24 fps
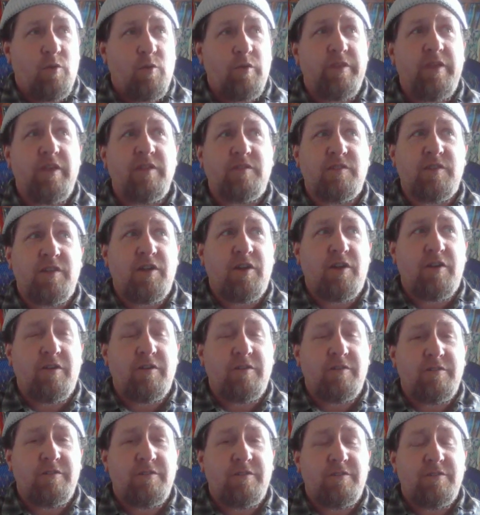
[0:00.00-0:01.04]
Or this
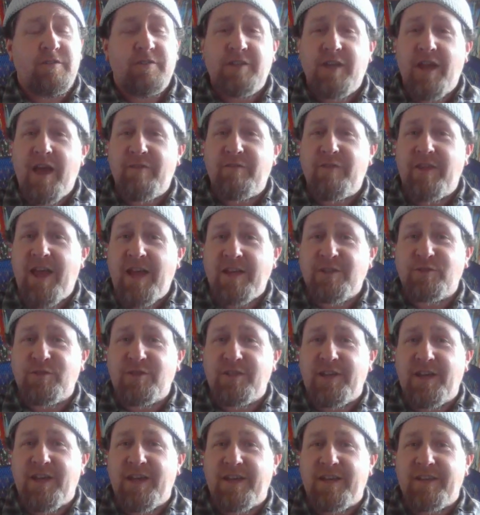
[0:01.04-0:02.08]
year, you have an
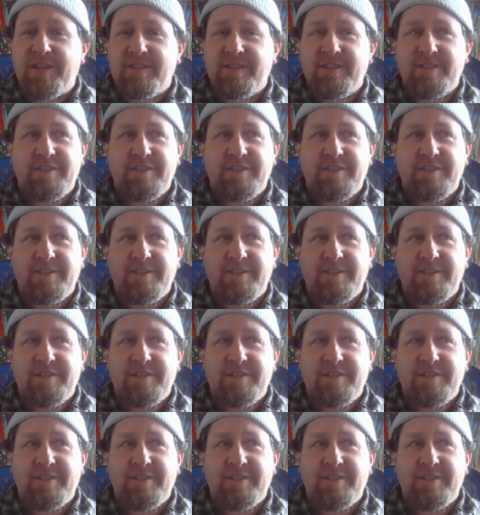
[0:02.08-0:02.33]
extra day,